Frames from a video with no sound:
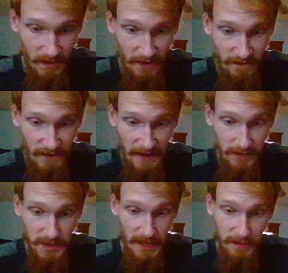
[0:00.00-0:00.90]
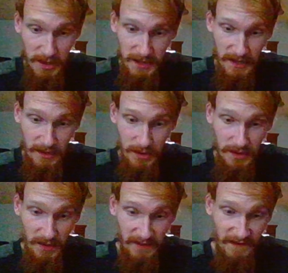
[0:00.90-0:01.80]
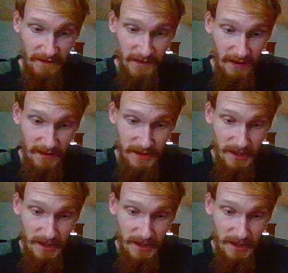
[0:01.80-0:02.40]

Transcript: 5 receptions, 125 yards.